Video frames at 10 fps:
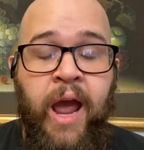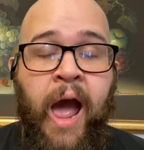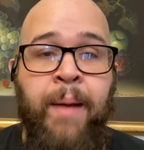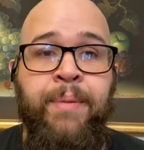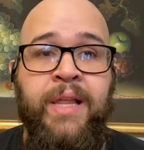
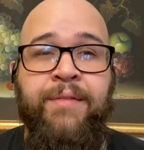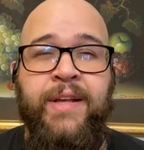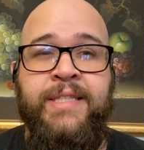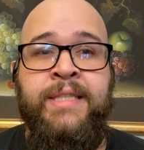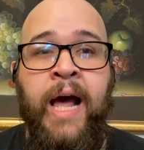I believe
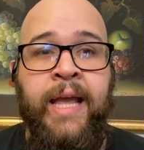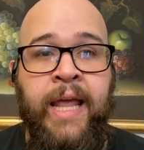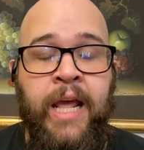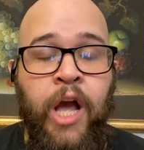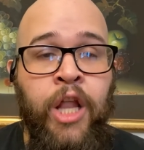it's not
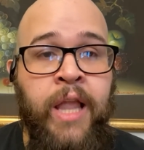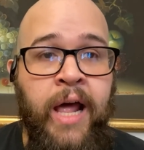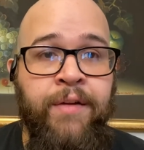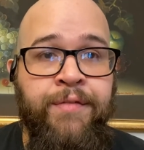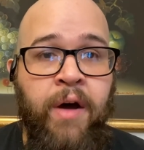getting a
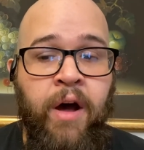lot of